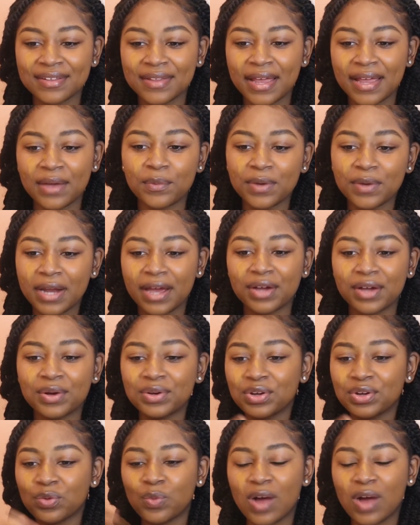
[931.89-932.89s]
Like when I go
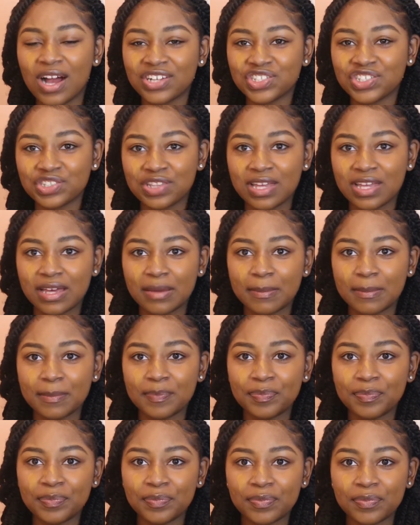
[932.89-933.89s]
to wash them,
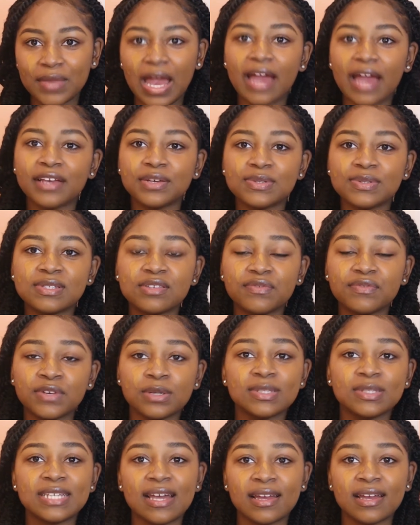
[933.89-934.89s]
I use the Real
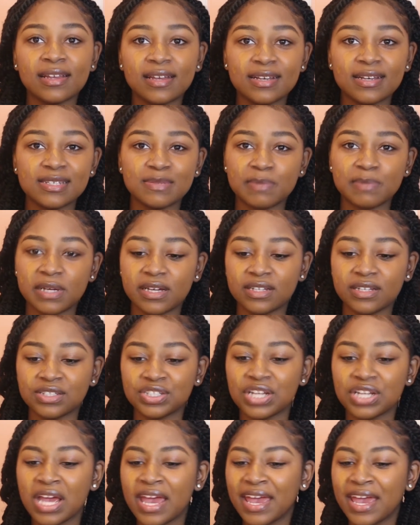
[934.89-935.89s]
Technique sponge,
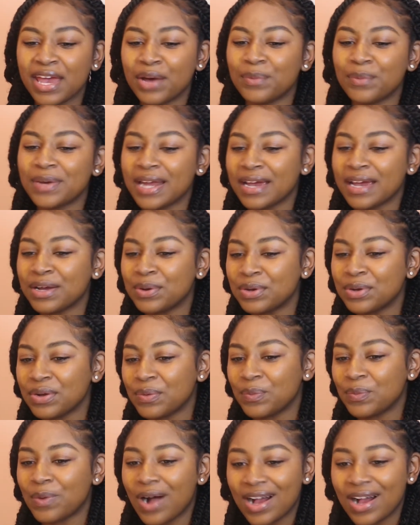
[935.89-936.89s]
and when I go to
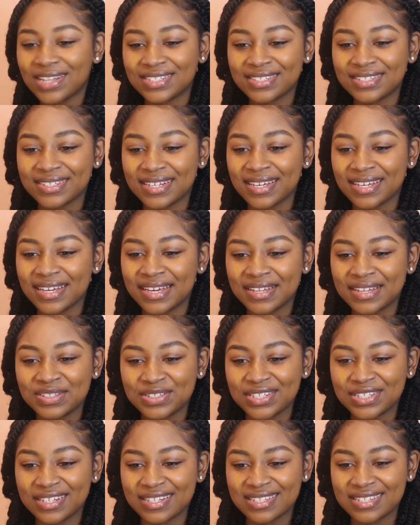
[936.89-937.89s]
wash it, it
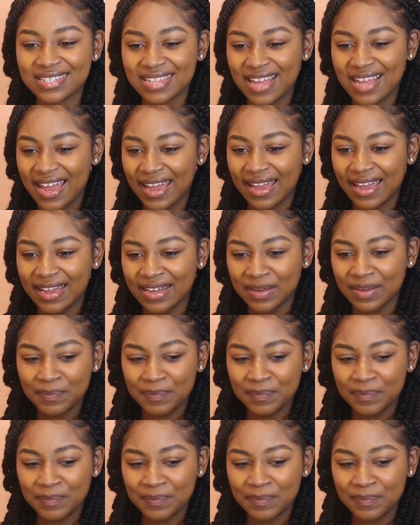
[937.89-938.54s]
just like